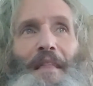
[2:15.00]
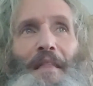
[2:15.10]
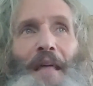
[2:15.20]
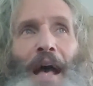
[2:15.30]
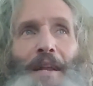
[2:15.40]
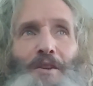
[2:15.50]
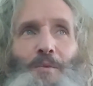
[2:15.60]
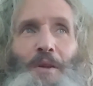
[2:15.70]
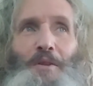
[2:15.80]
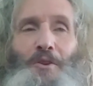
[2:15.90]
That is
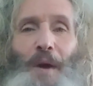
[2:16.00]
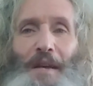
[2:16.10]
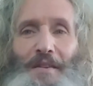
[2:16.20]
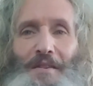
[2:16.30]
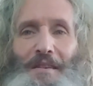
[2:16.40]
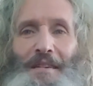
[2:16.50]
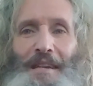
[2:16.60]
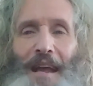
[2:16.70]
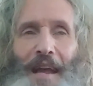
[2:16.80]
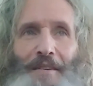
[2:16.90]
what
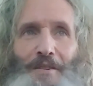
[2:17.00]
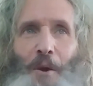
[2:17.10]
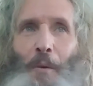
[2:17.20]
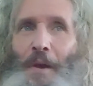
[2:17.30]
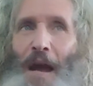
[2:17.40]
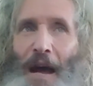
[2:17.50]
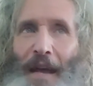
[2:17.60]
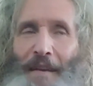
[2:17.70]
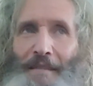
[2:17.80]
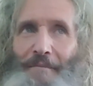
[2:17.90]
USDA Zone
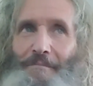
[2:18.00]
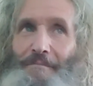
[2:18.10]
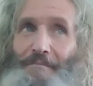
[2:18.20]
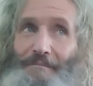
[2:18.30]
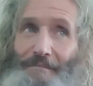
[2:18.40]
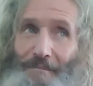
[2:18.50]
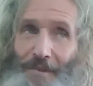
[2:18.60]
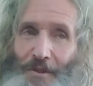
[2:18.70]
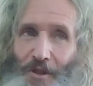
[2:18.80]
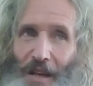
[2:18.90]
9
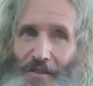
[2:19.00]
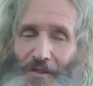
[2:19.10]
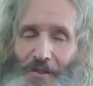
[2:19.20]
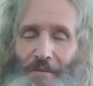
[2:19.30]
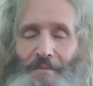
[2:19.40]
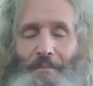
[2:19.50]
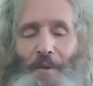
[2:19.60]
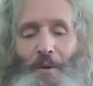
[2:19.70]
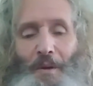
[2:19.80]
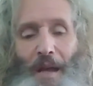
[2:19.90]
suggests.
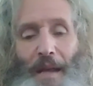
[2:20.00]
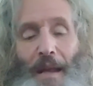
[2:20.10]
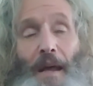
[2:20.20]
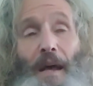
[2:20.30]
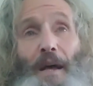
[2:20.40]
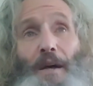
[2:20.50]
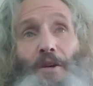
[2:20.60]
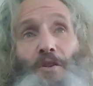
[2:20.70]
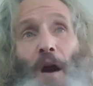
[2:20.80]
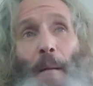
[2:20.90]
Okay,
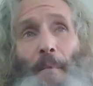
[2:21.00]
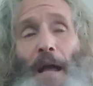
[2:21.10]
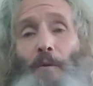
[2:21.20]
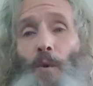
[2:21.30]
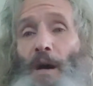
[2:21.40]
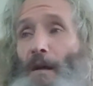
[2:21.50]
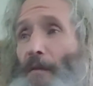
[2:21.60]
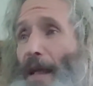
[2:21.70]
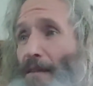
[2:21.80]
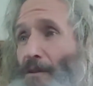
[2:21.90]
so I'm like,
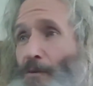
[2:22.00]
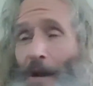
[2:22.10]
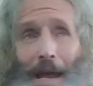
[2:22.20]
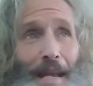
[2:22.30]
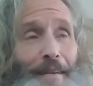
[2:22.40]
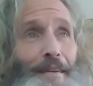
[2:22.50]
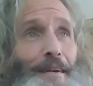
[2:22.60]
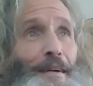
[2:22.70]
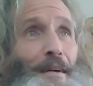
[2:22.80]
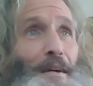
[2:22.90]
well, that's great.
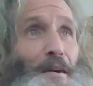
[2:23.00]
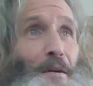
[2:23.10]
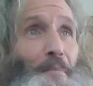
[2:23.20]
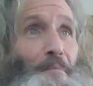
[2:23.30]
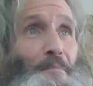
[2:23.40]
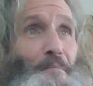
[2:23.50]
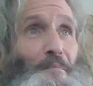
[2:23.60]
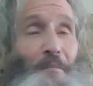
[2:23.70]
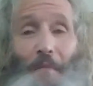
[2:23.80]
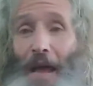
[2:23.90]

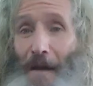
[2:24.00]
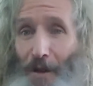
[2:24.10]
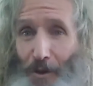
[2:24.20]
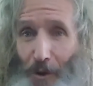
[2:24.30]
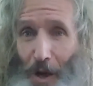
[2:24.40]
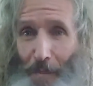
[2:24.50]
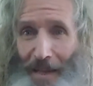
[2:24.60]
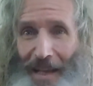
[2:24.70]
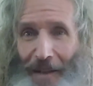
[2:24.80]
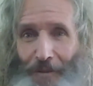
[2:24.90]
Having grown up in
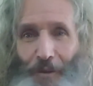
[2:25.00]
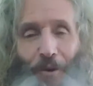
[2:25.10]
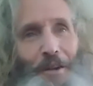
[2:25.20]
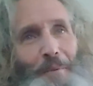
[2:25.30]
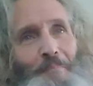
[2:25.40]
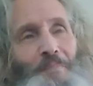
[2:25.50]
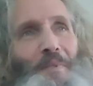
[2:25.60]
California,